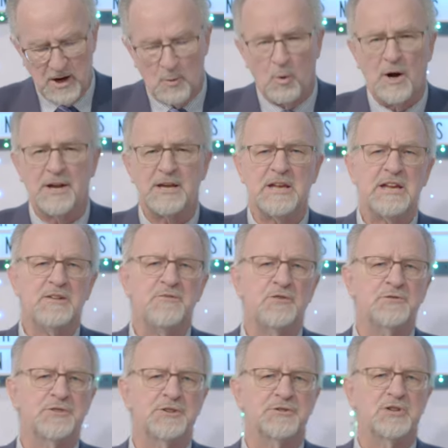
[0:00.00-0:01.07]
Why,
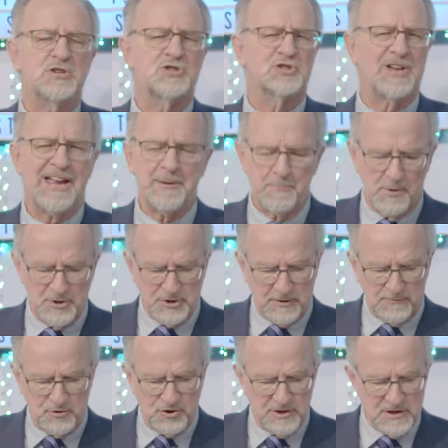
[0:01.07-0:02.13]
even the disciples
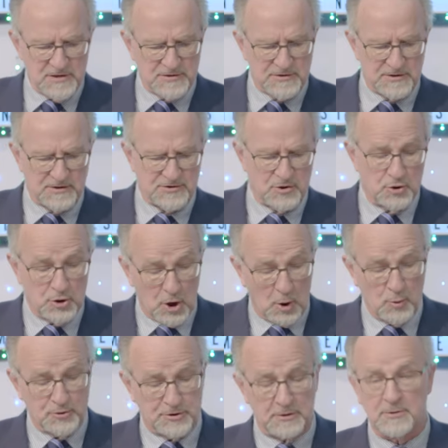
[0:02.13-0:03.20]
of Jesus
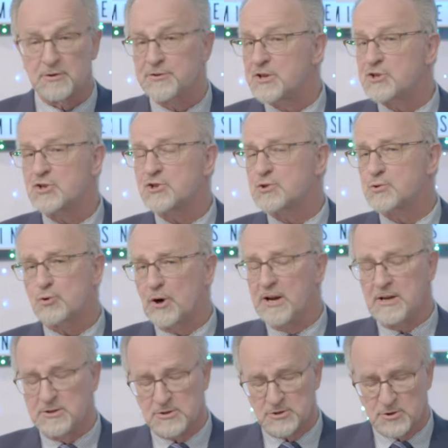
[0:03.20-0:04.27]
noted this
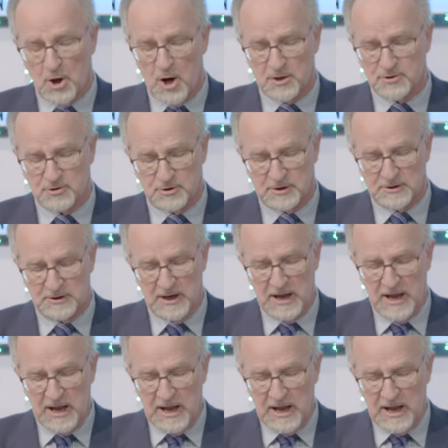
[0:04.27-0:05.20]
strange doctrine.